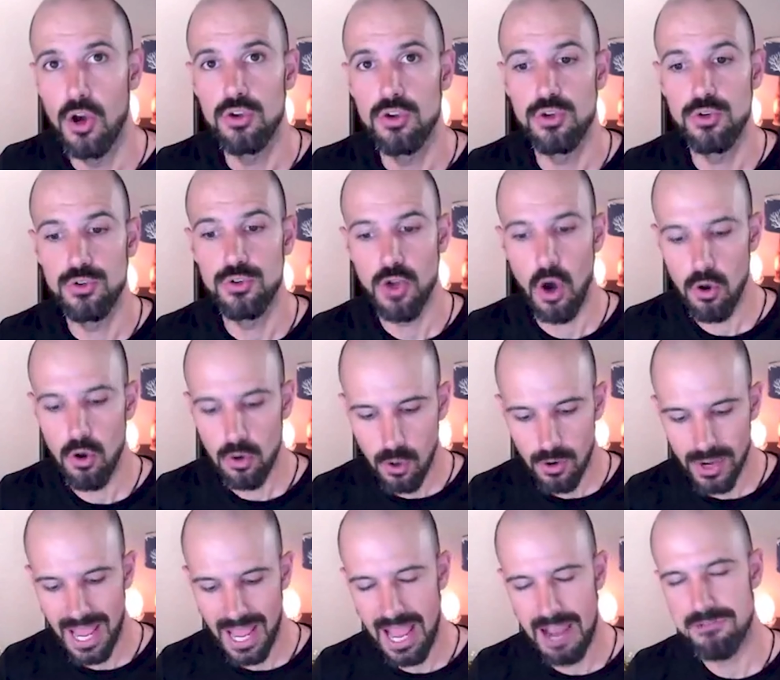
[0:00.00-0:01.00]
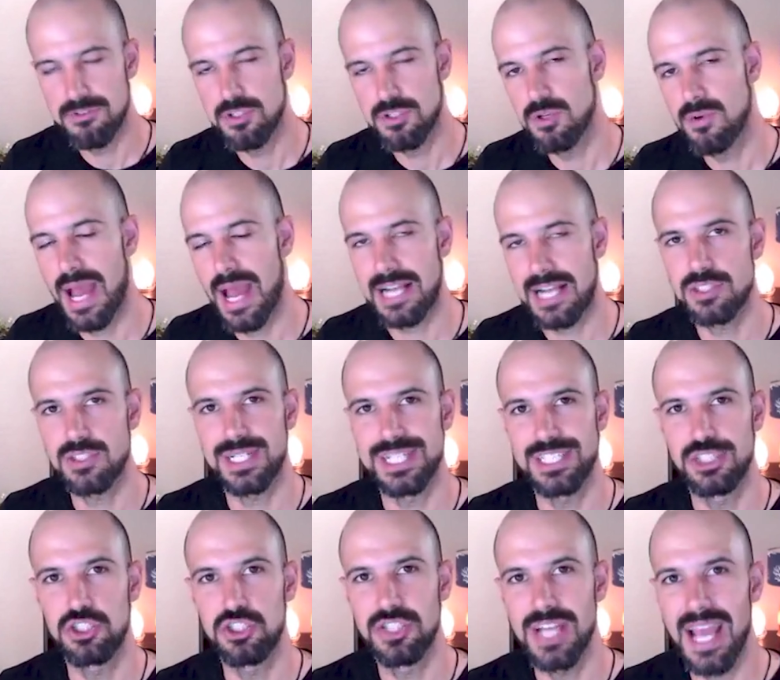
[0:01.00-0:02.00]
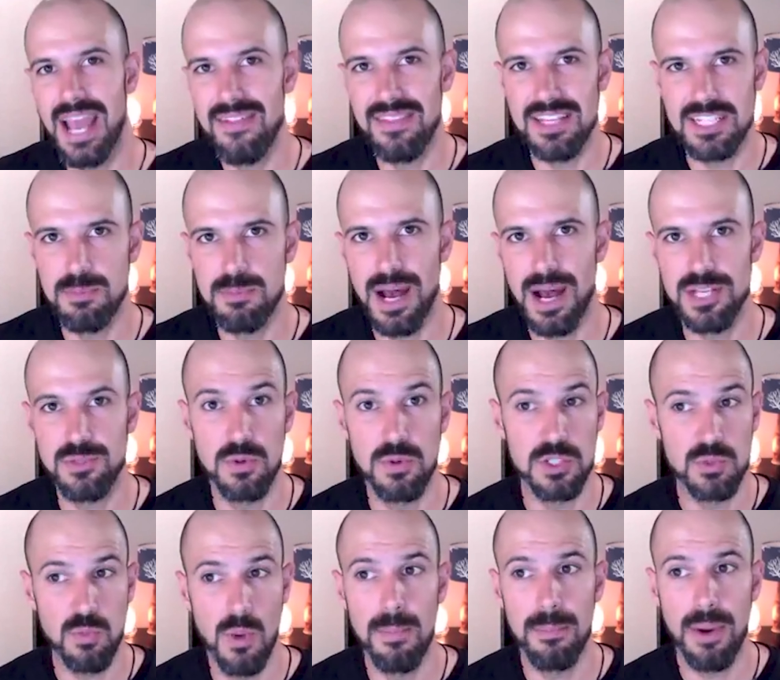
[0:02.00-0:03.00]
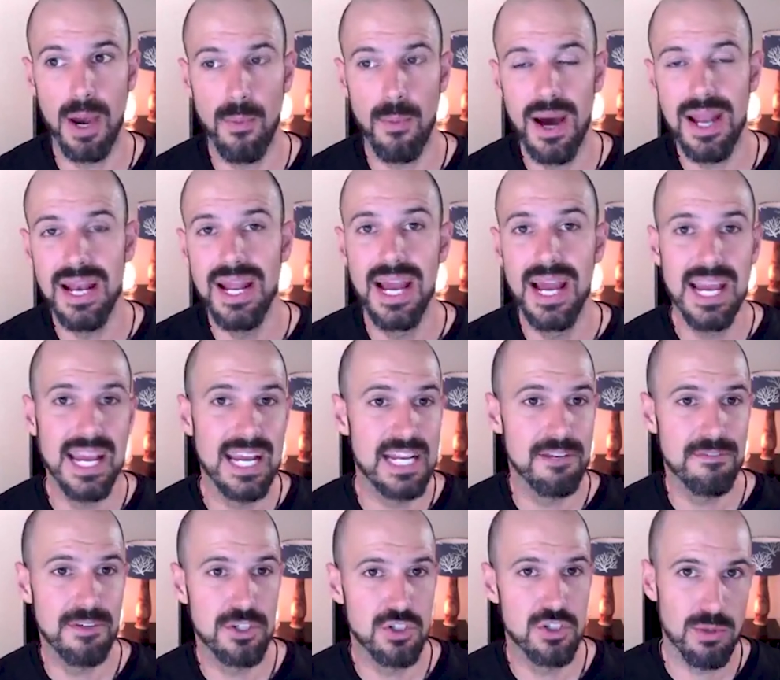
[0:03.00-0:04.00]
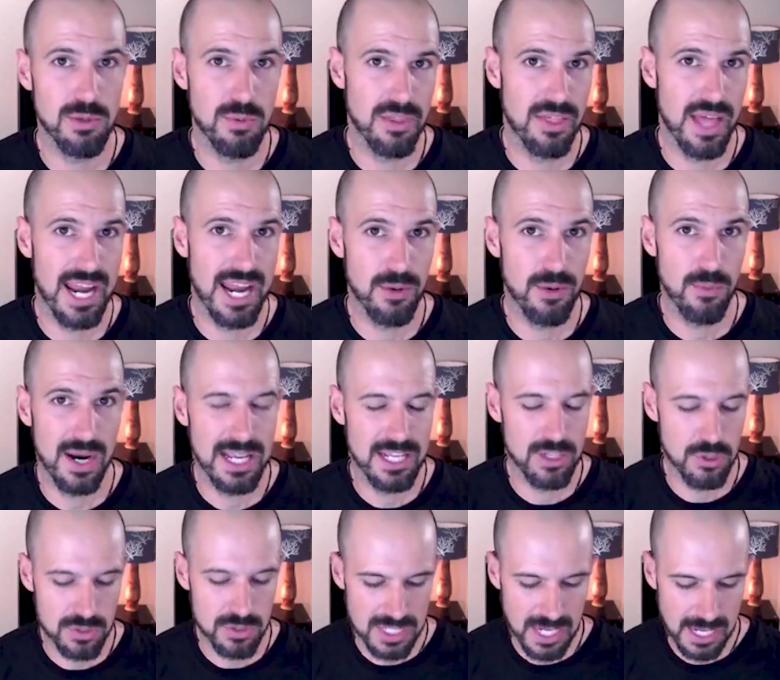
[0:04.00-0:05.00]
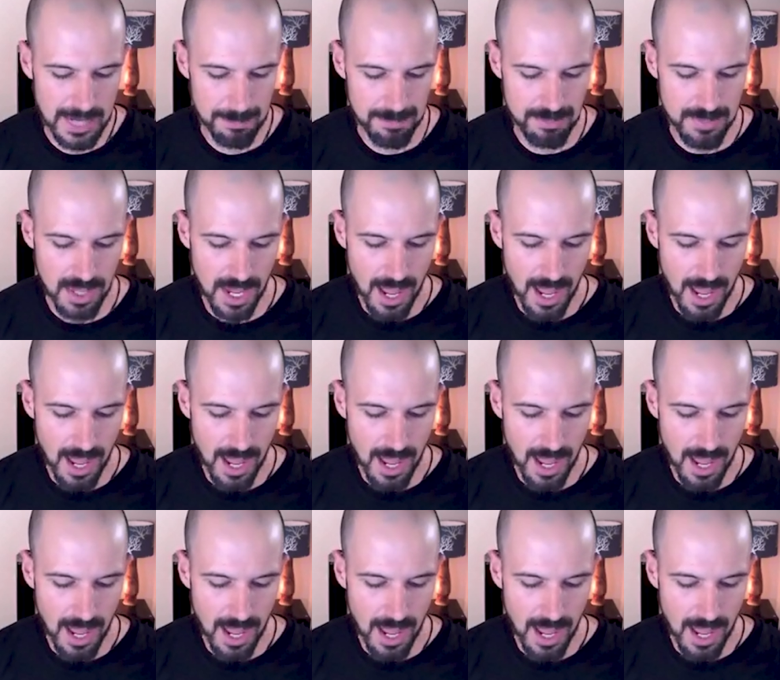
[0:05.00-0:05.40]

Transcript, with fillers: you no longer have to actually share these passwords one by one individually with anyone in your team.